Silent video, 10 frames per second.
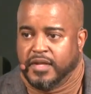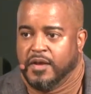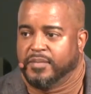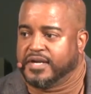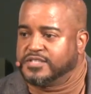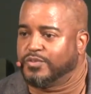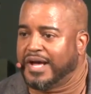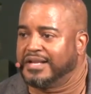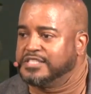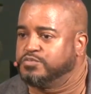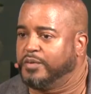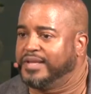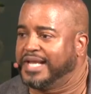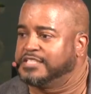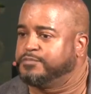Because while this woman
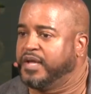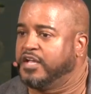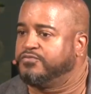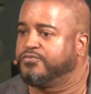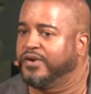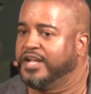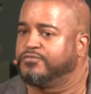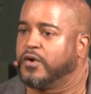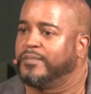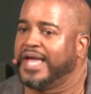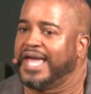is being freed from an